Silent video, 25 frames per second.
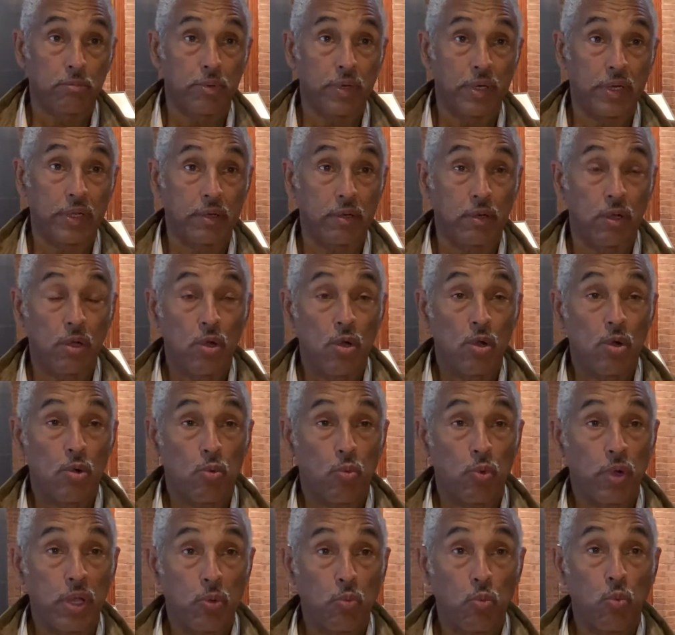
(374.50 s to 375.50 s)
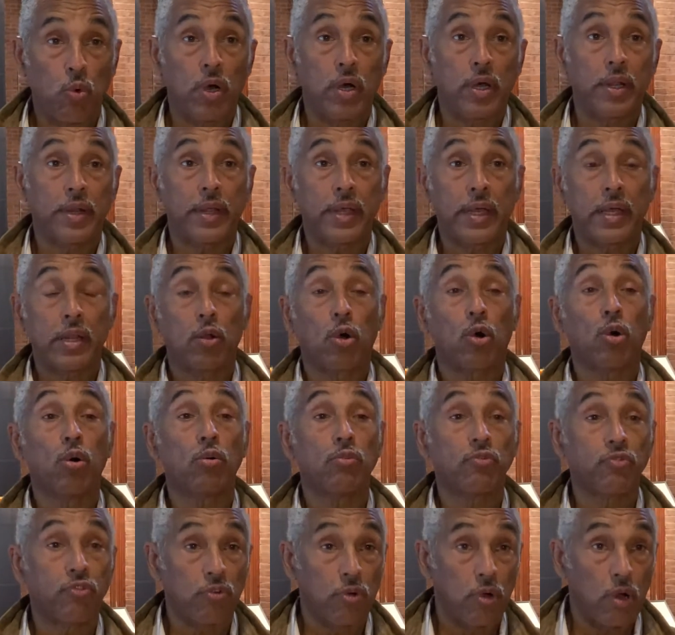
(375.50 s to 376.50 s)
But we won an
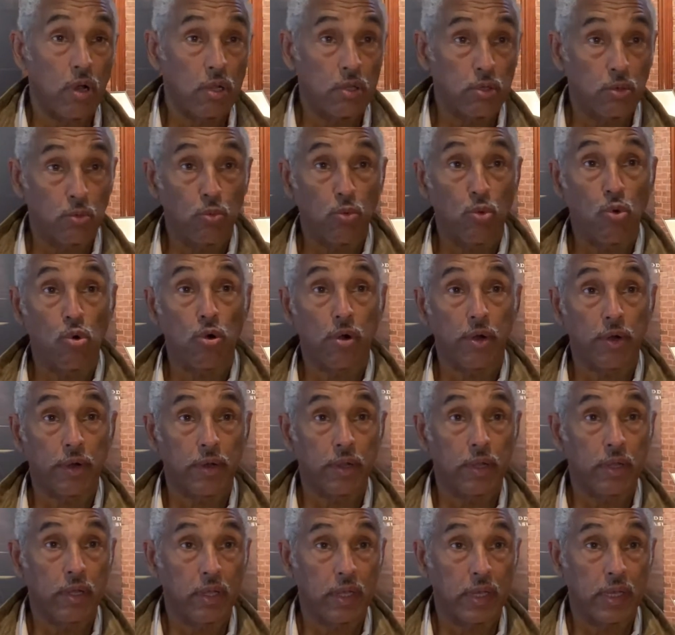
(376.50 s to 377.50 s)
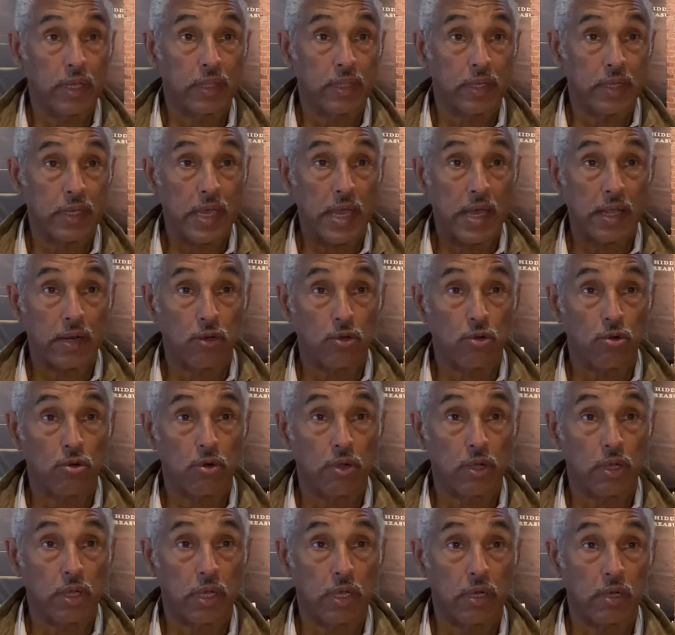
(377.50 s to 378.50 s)
overall award in the
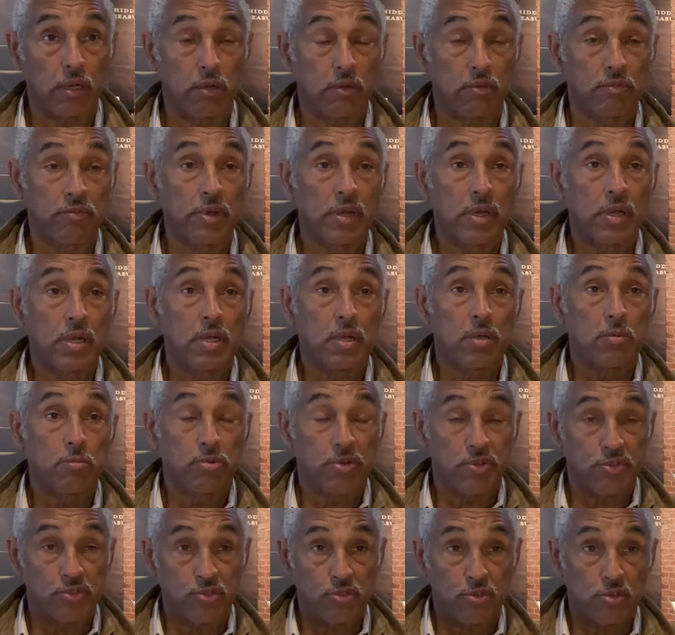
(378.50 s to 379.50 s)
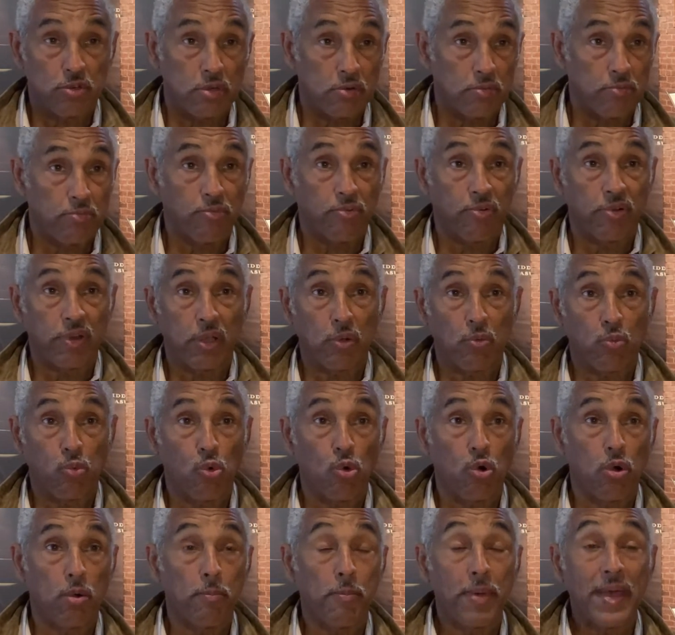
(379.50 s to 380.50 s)
category of preserved
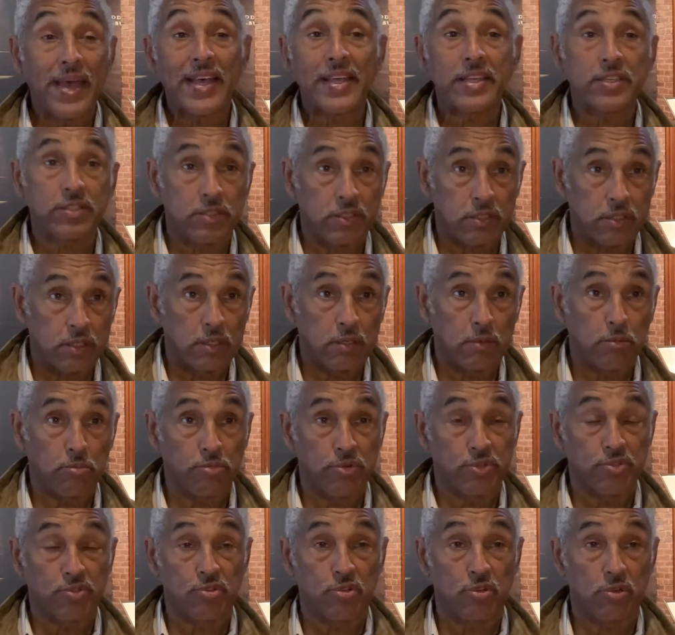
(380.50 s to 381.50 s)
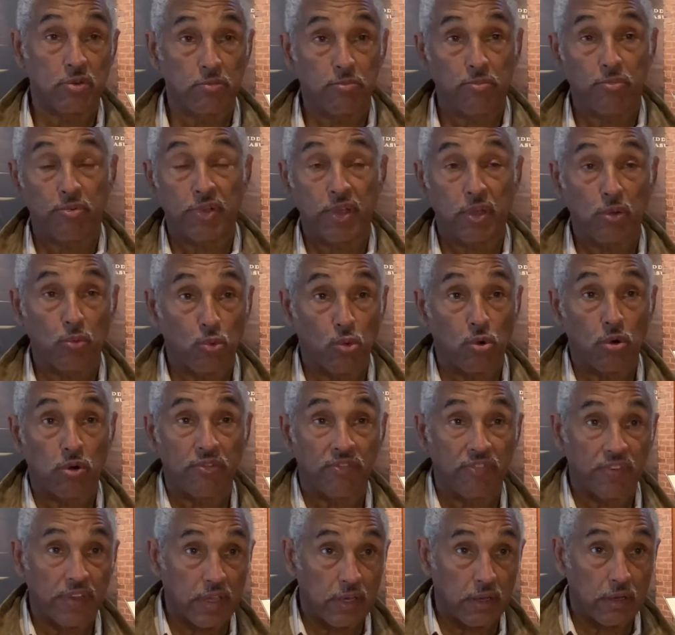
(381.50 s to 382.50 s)
pre-war best preserved pre-war
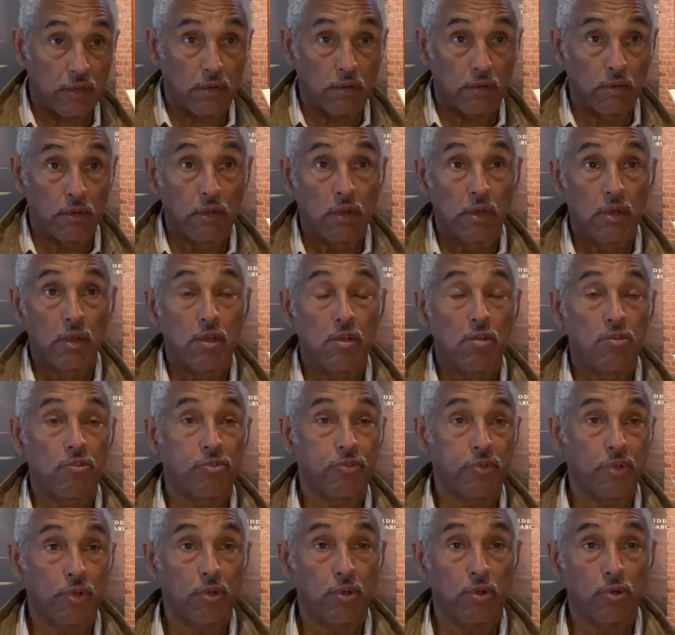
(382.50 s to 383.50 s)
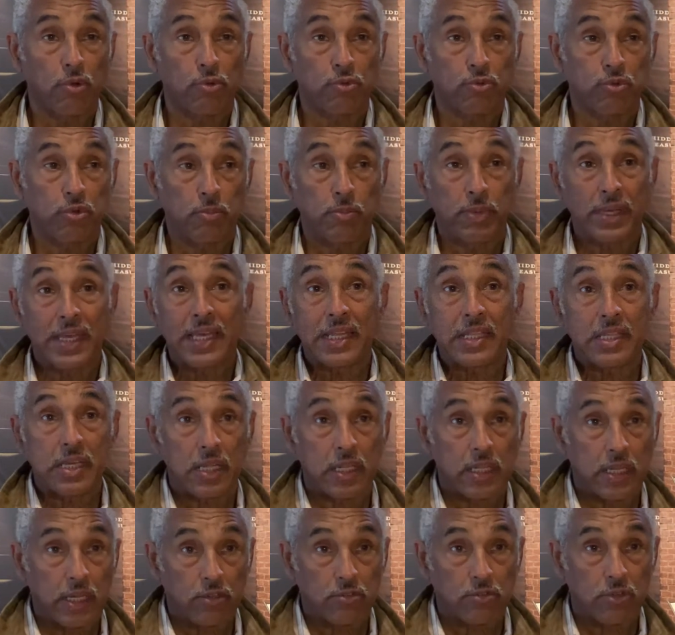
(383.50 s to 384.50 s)
vehicle. So to be in the
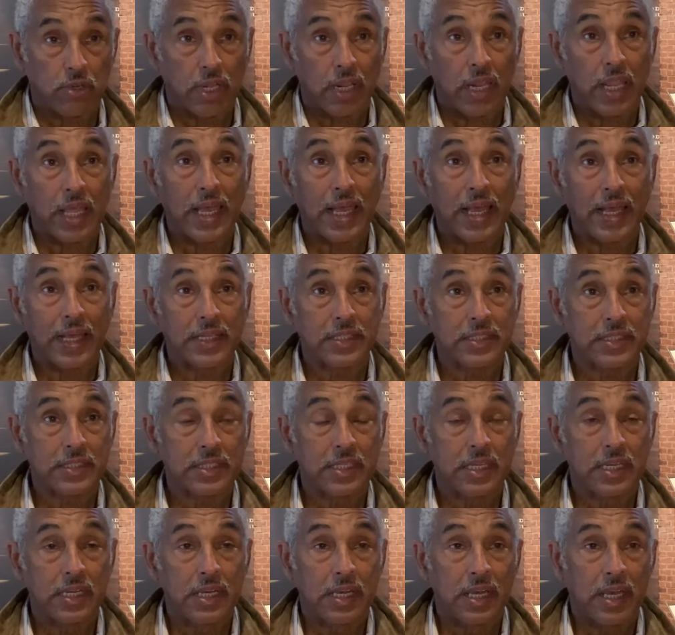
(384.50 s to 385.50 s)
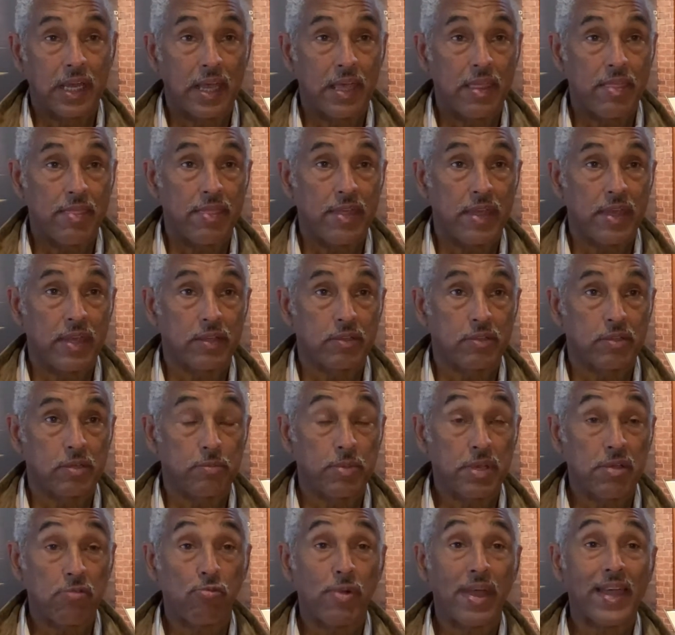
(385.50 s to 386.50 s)
electric class and then to
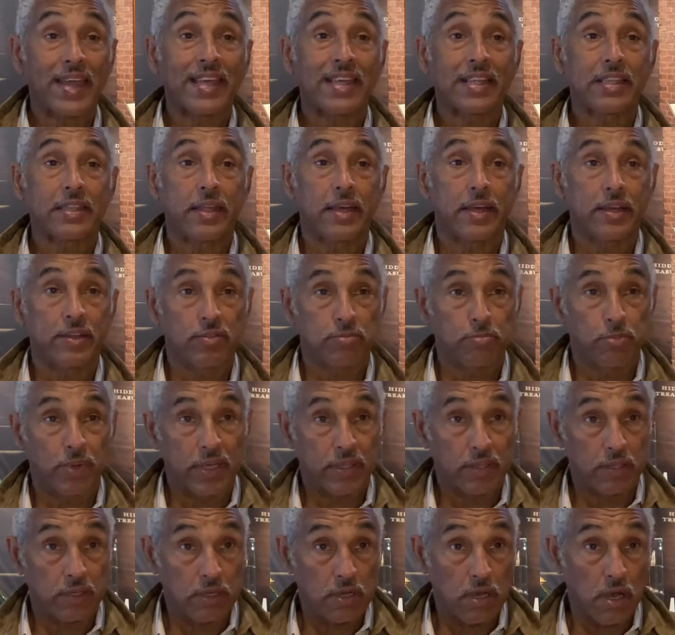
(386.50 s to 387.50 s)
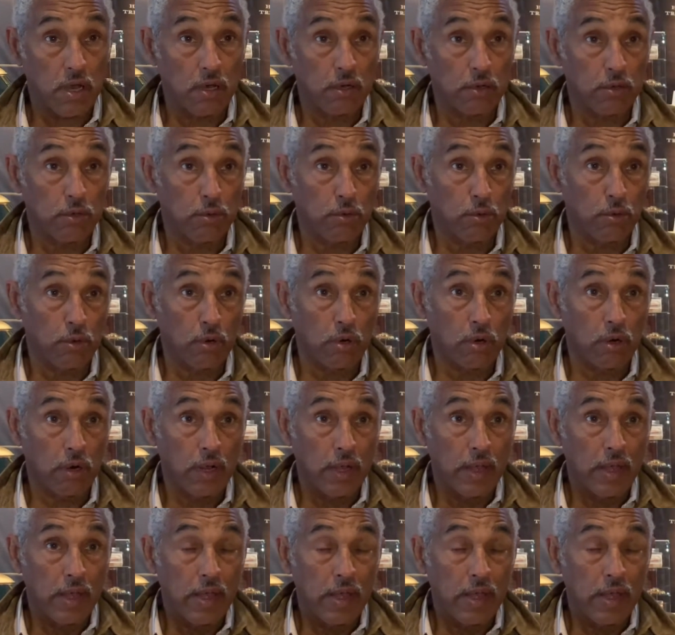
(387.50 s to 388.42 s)
be recognized by the Concours